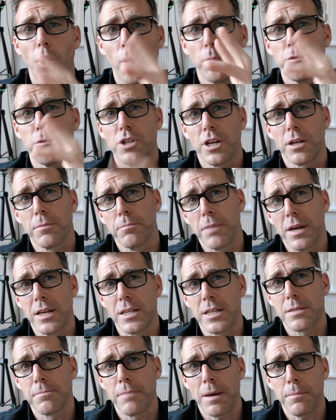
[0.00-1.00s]

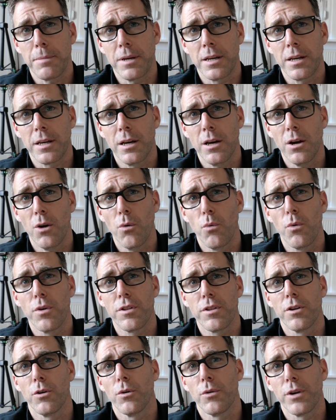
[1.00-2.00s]
object-based mapping
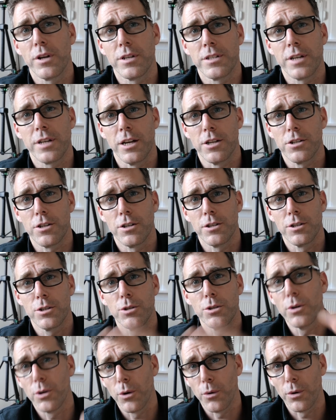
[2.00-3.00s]
with an orientation
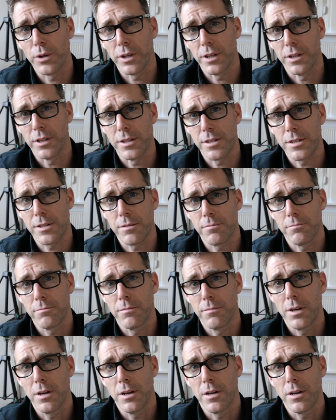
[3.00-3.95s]
to an audience.